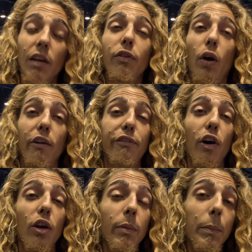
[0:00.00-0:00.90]
And okay. If you want to
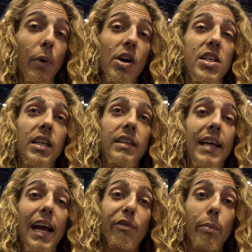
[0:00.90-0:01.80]
follow me personally,
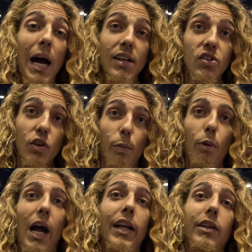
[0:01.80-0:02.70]
Dive Master
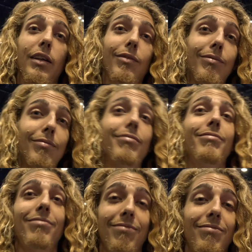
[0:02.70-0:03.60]
Brandon. There
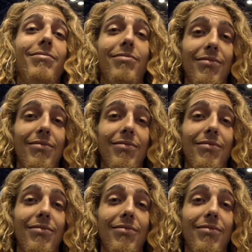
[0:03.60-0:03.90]
you go.